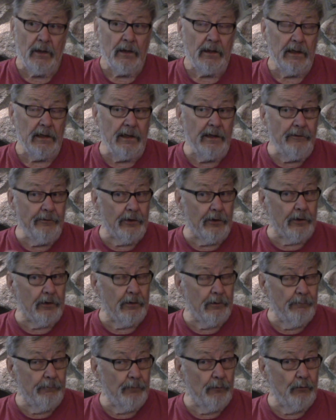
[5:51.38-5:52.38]

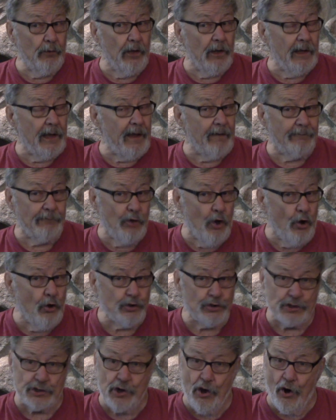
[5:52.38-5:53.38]
either we'll have no
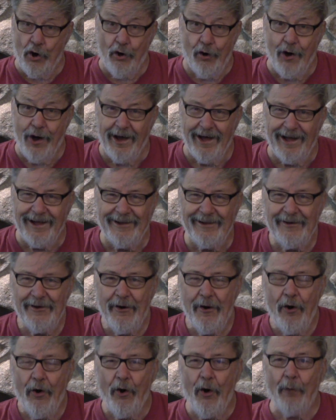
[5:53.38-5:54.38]
snow
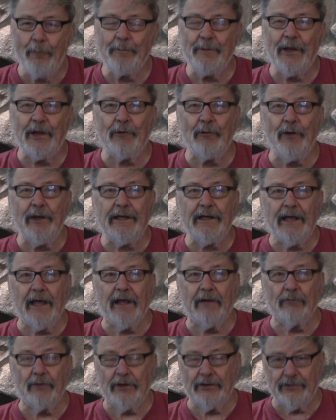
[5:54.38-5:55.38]
opening
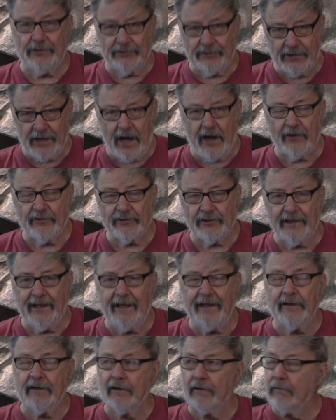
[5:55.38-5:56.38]
weekend, which starts
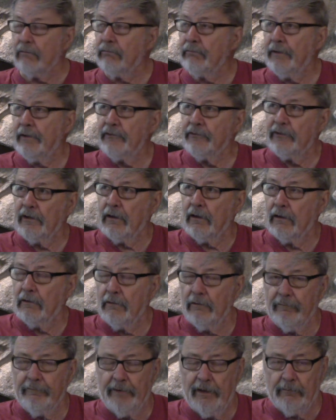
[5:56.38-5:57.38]
later this year,
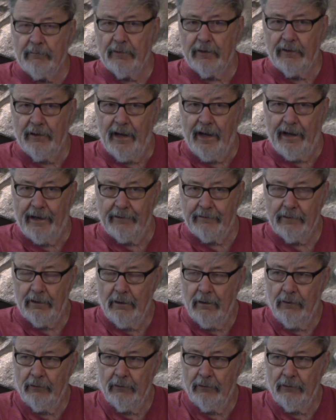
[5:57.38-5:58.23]
November 9th,